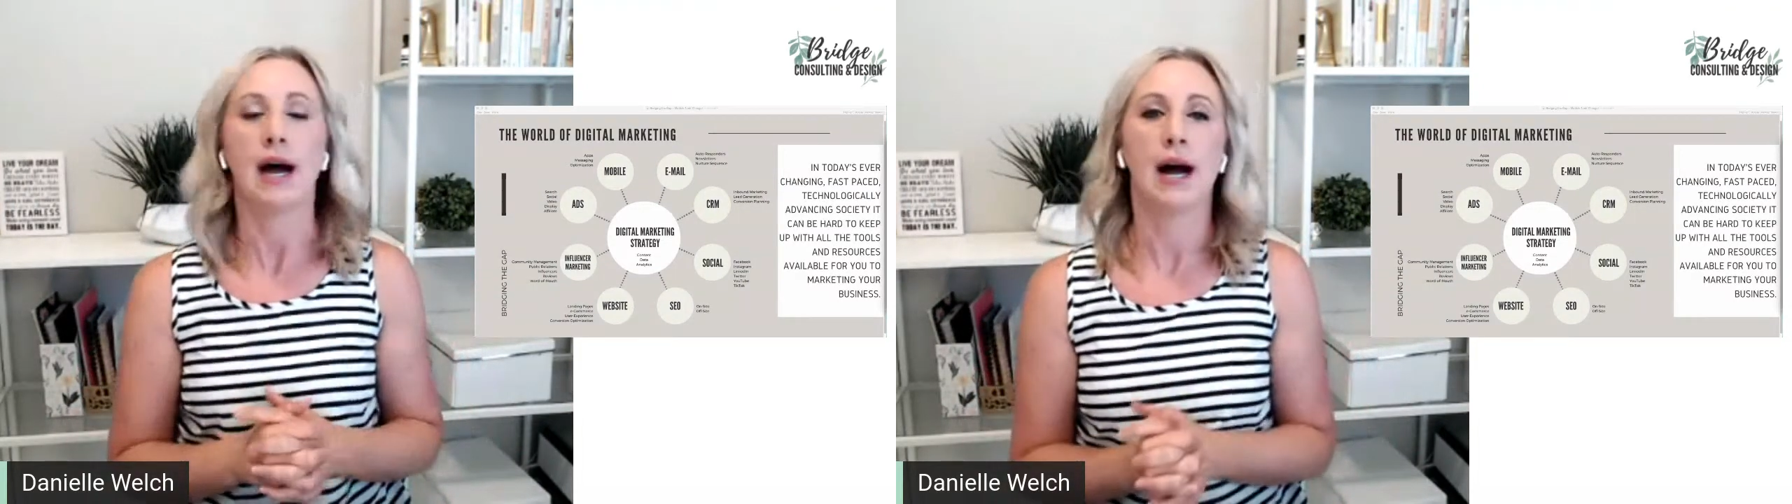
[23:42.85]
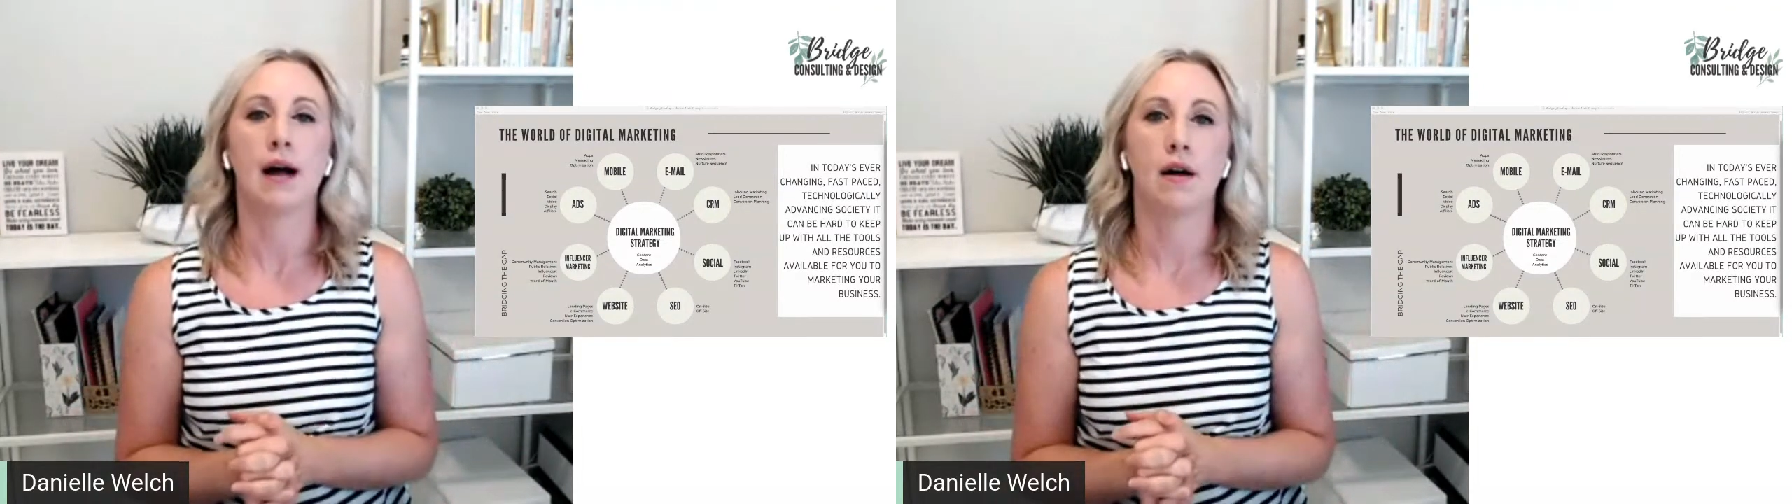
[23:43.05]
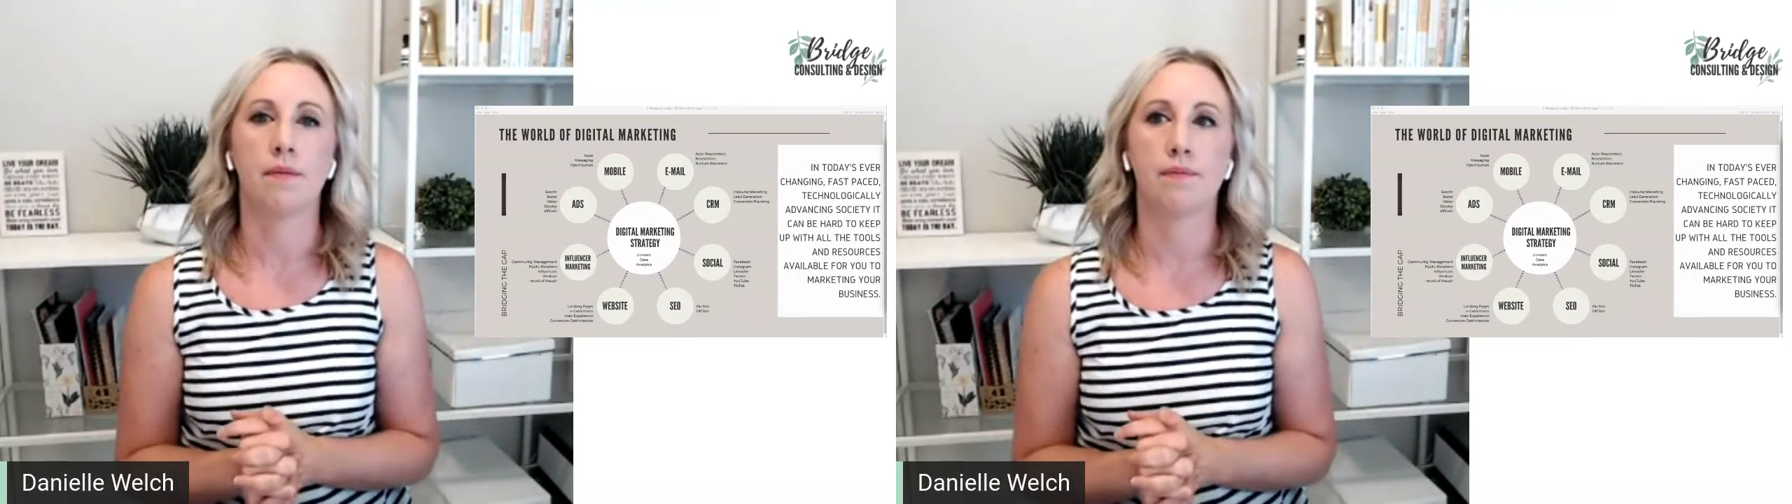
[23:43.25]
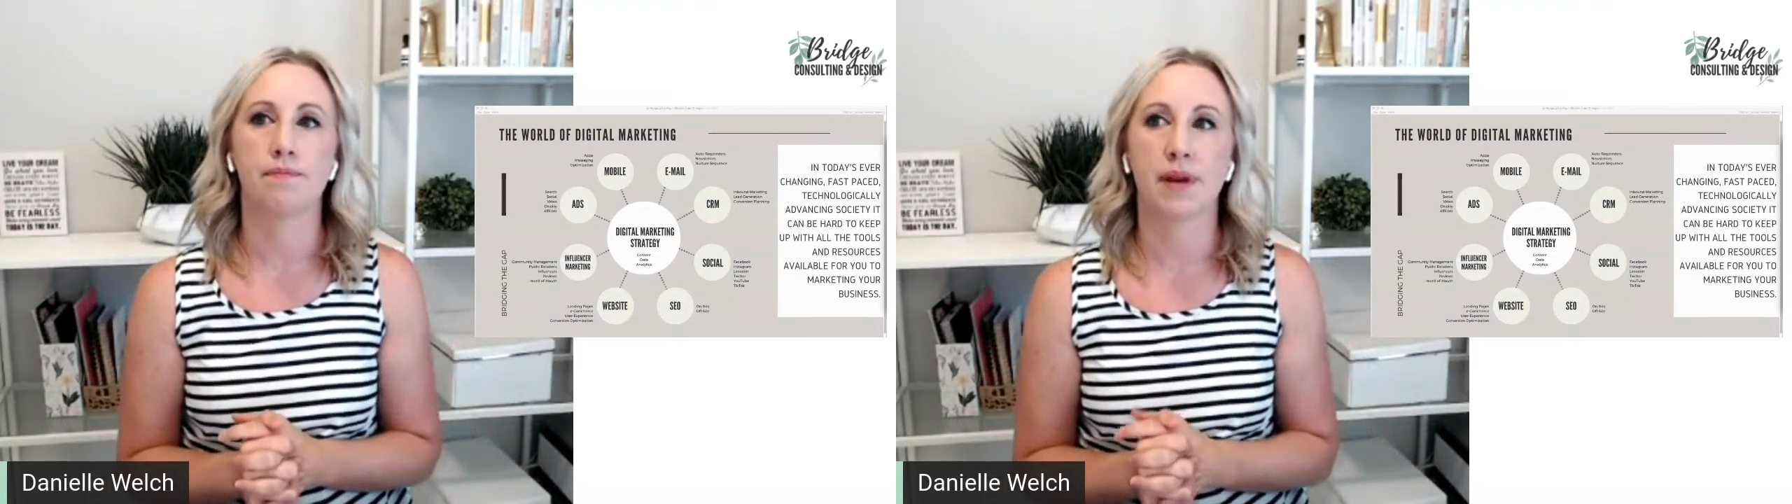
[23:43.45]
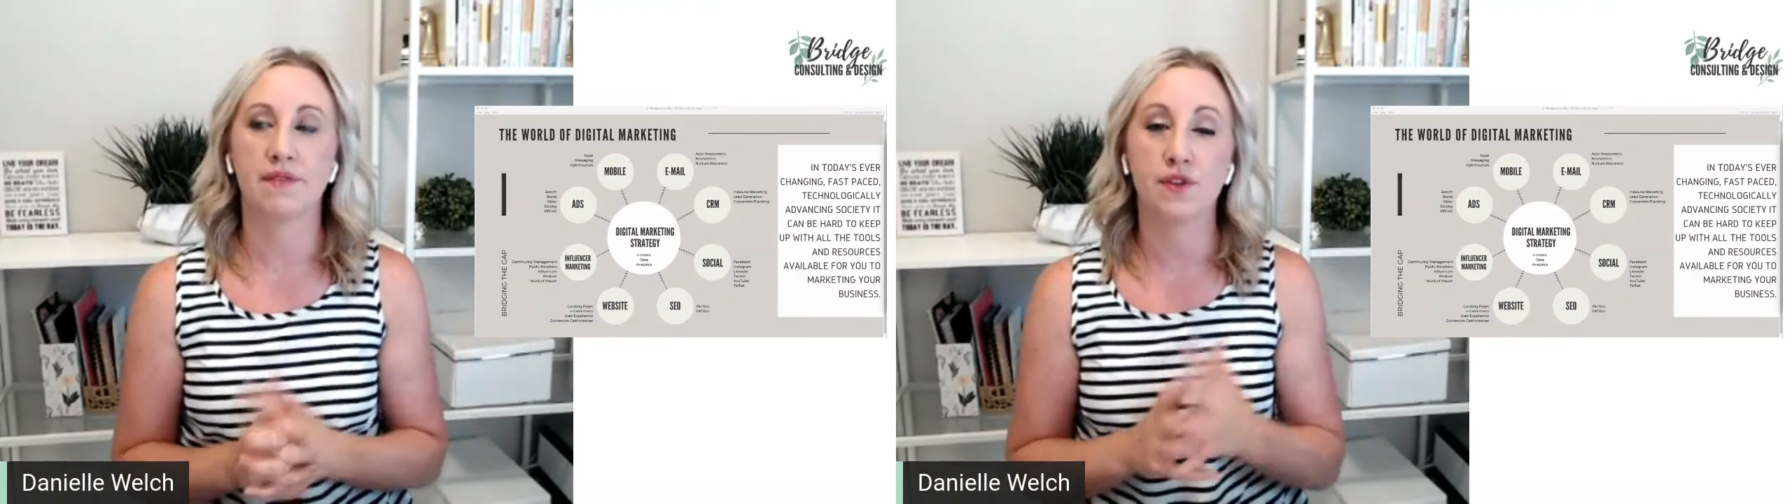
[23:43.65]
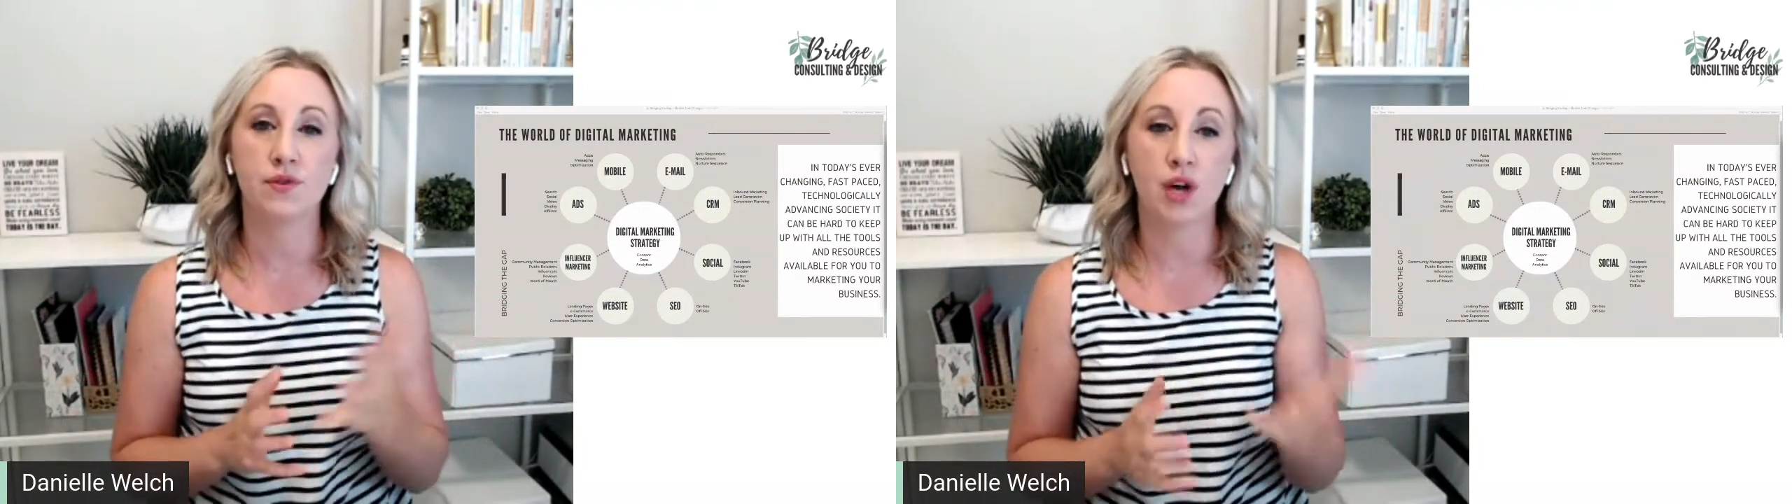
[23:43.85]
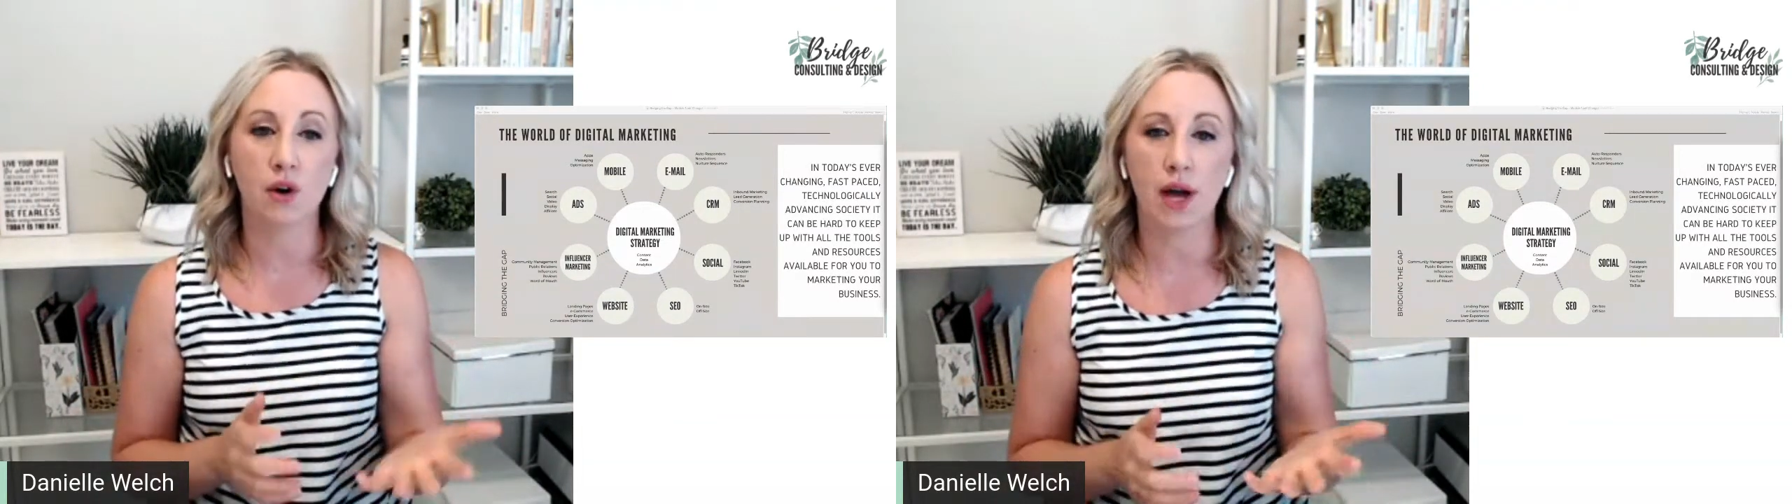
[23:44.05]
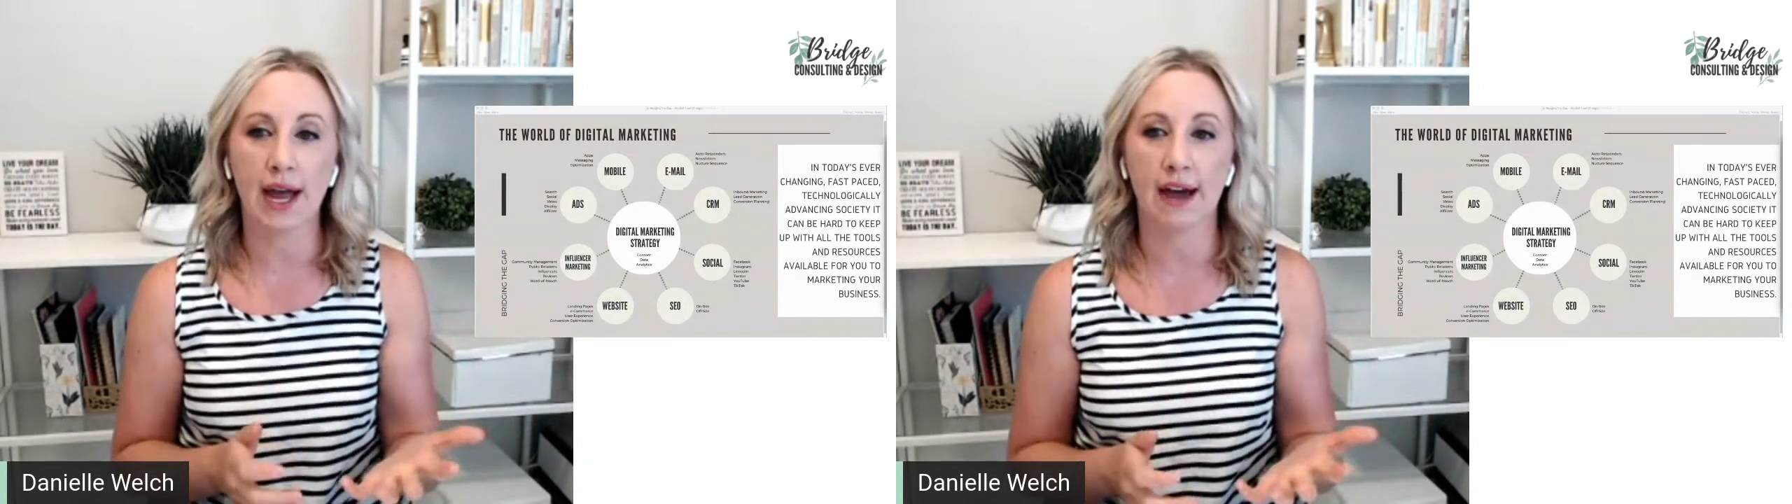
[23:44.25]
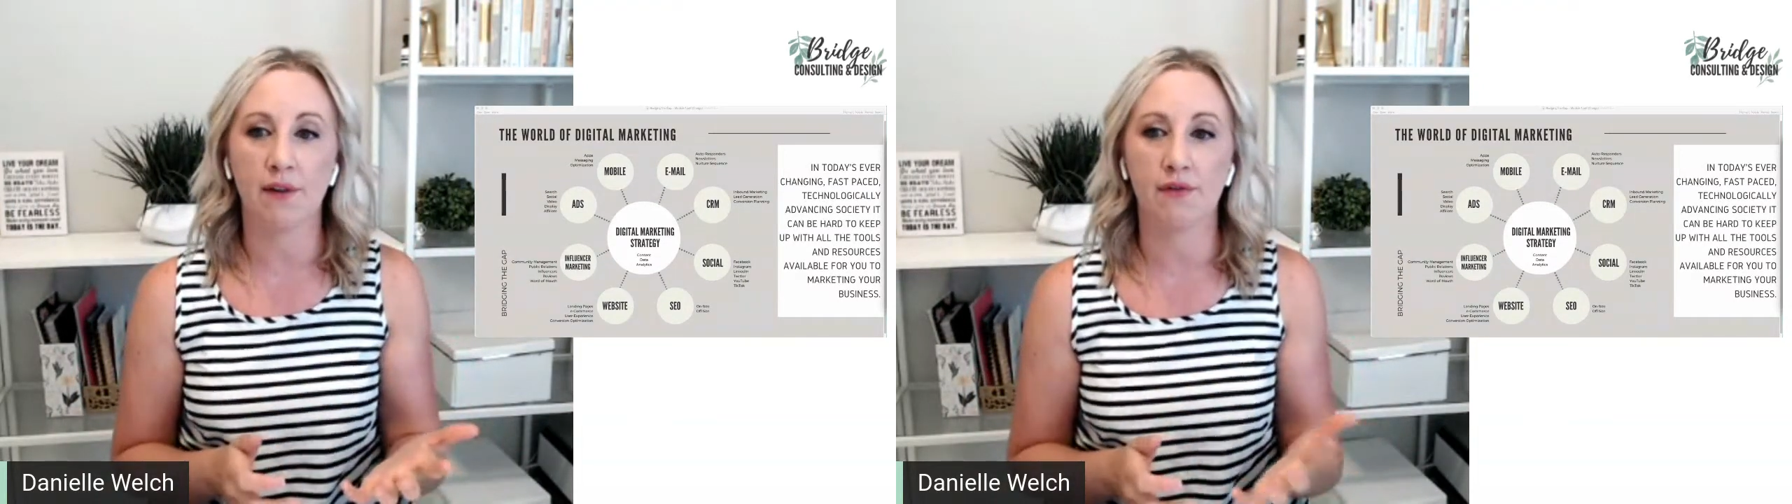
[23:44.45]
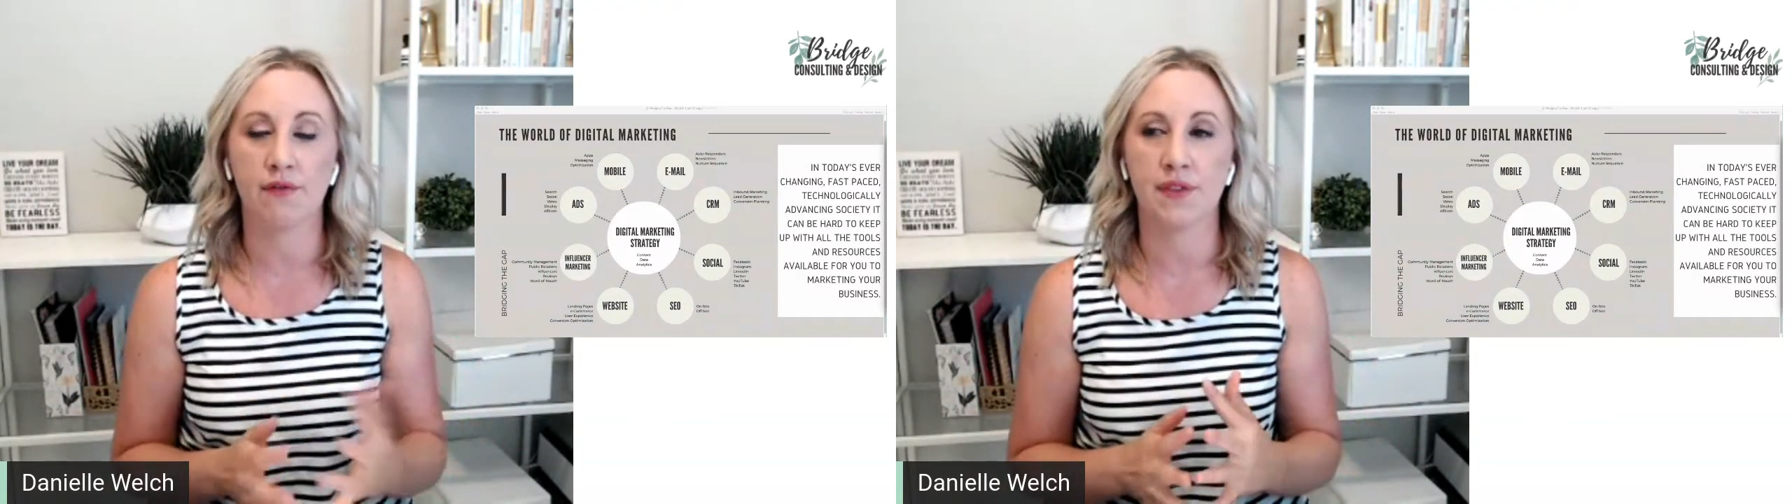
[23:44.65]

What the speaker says: But if you don't have